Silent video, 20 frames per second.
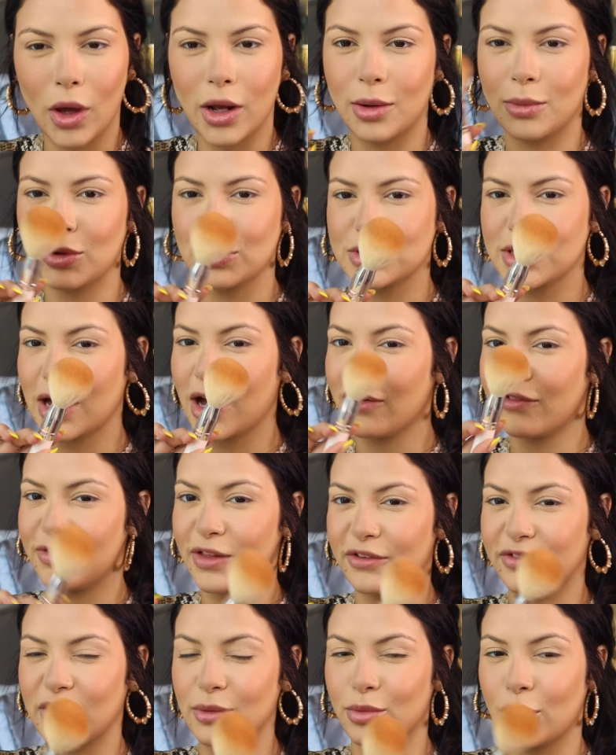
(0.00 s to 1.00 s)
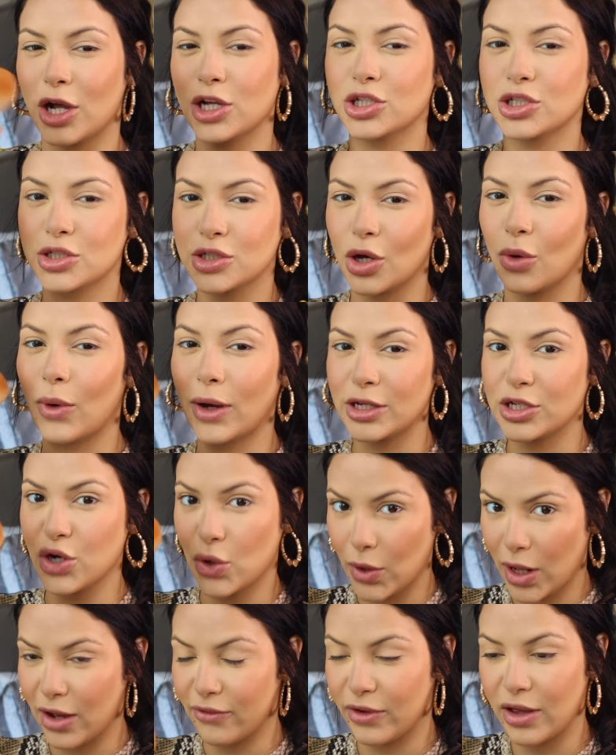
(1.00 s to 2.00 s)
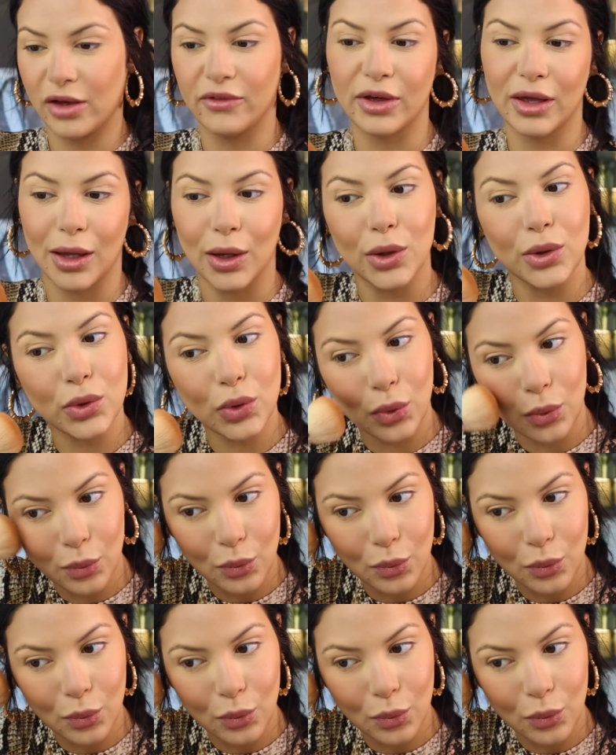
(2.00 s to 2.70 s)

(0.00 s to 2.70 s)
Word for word: and I'm using a fluffy brush so I don't have a heavy hand.